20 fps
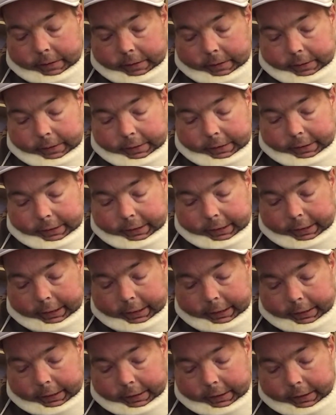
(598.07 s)
Let's see
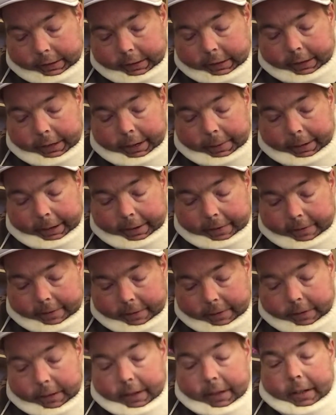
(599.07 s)
here. Oh, here we go.
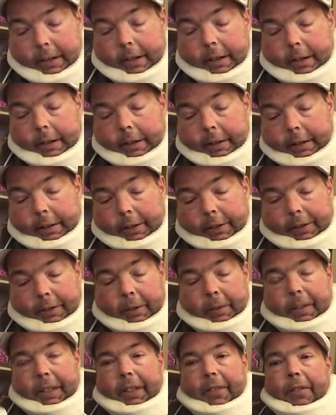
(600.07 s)
So
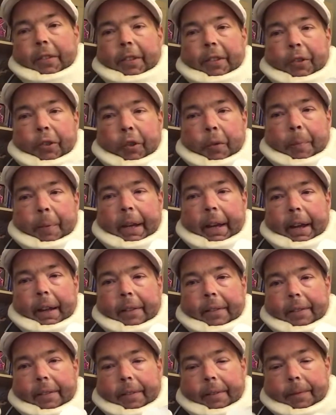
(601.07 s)
these are the two
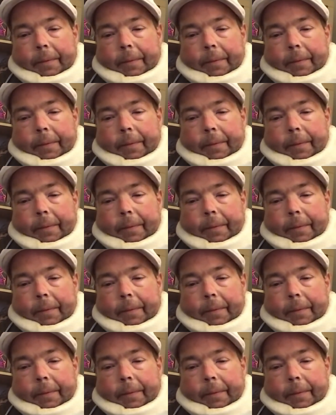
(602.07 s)
pads,